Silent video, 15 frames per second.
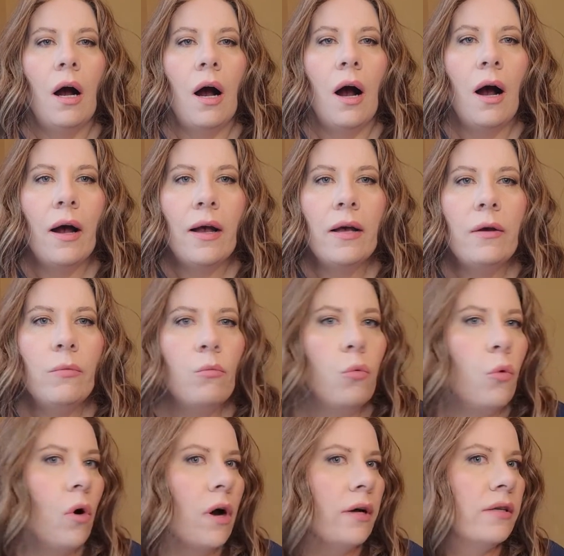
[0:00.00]
I
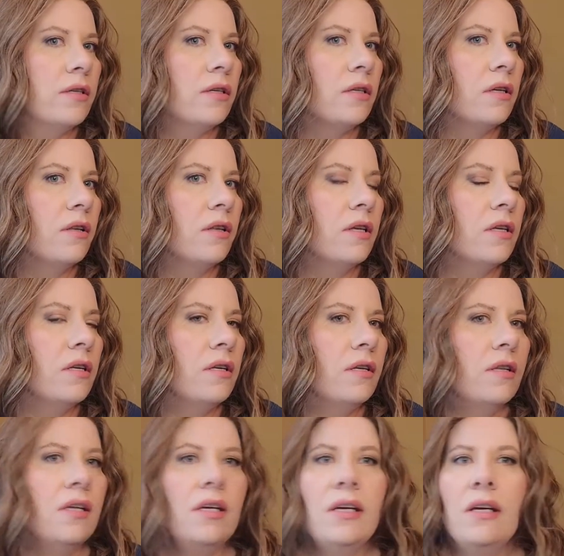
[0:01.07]
want
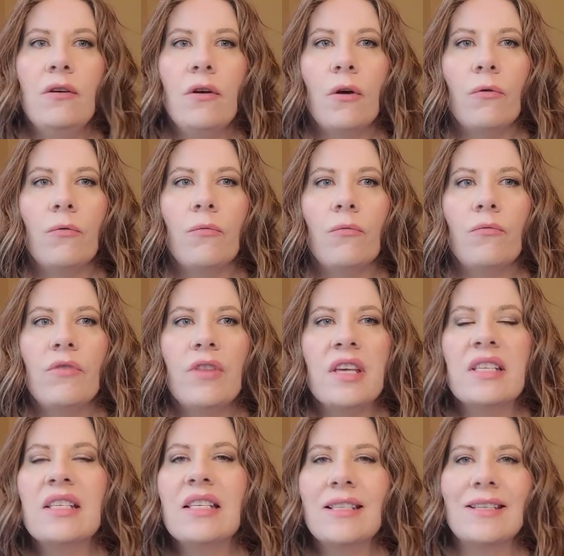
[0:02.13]
the
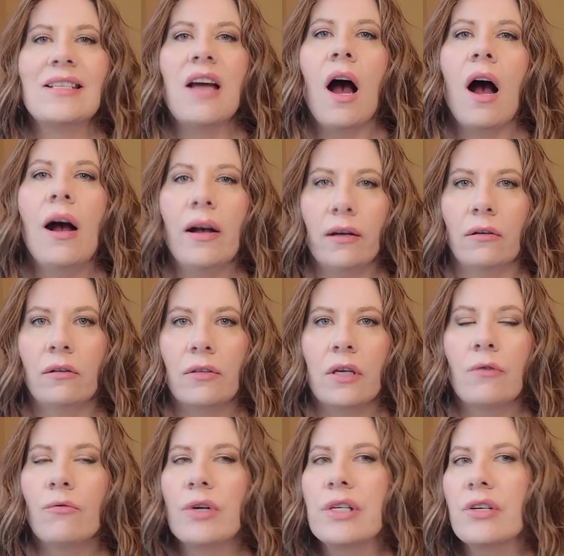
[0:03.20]
style, the
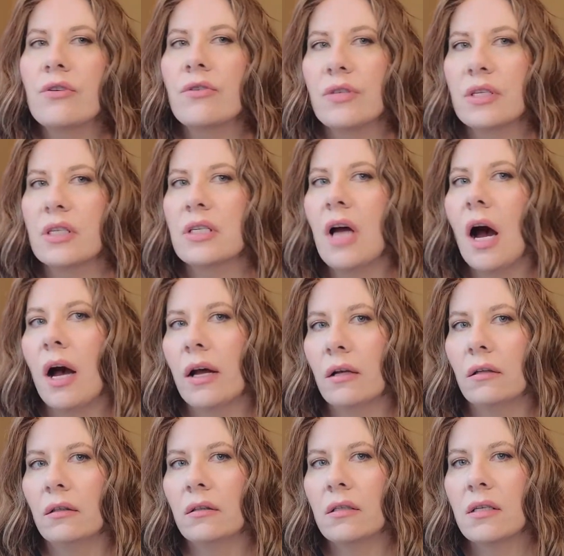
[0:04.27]
original
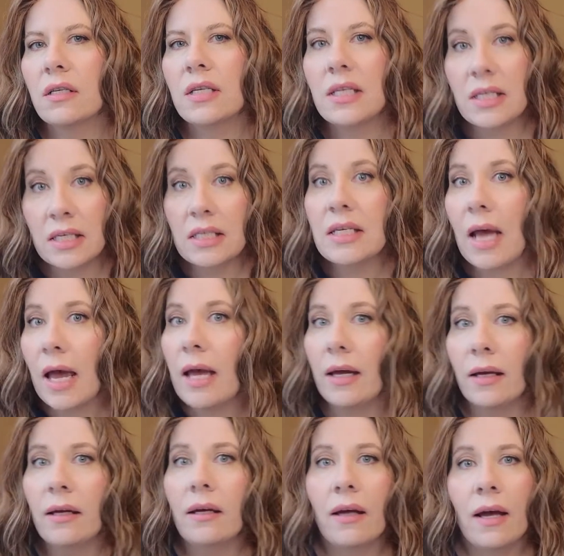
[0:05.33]
style, to
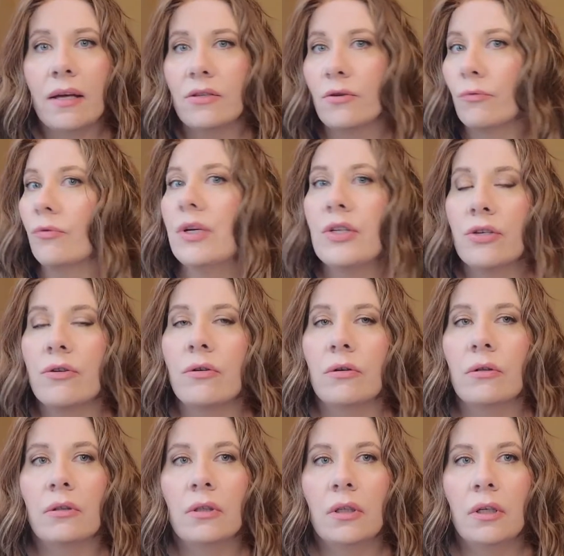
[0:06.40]
stay as
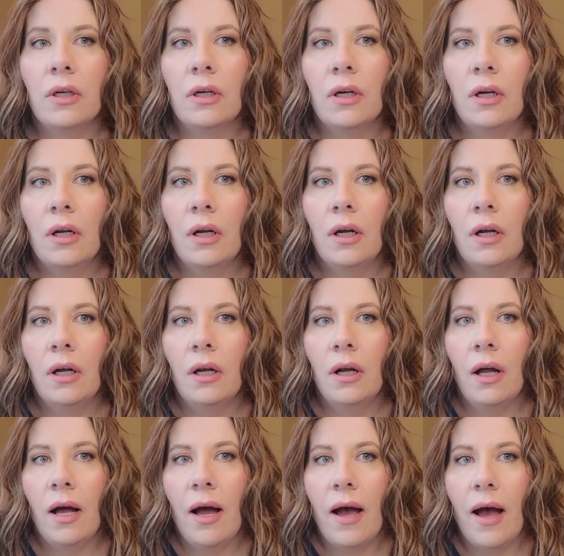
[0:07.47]
original
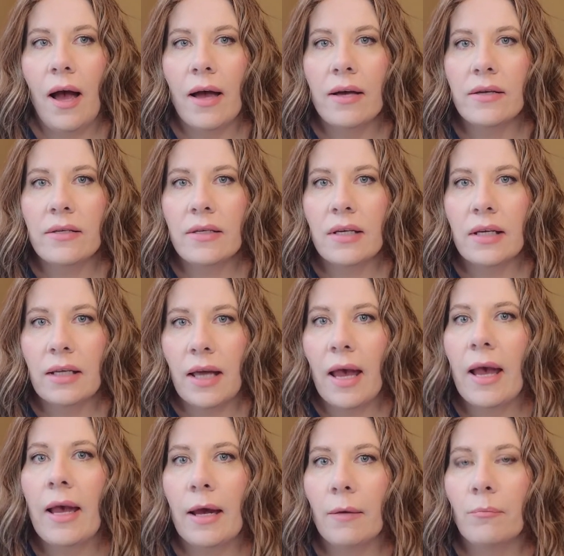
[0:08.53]
as it
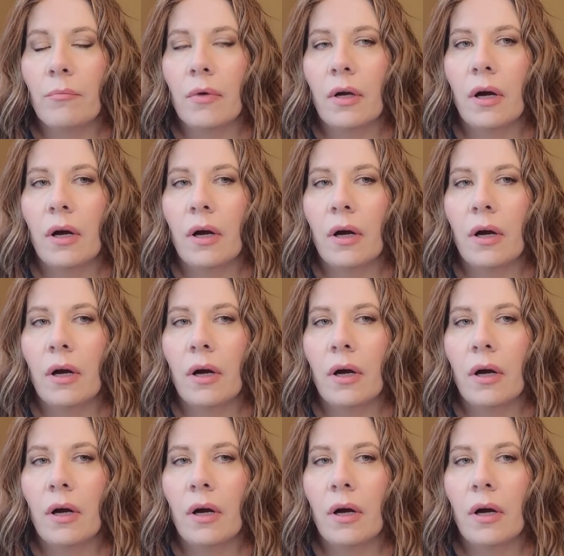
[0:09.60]
came.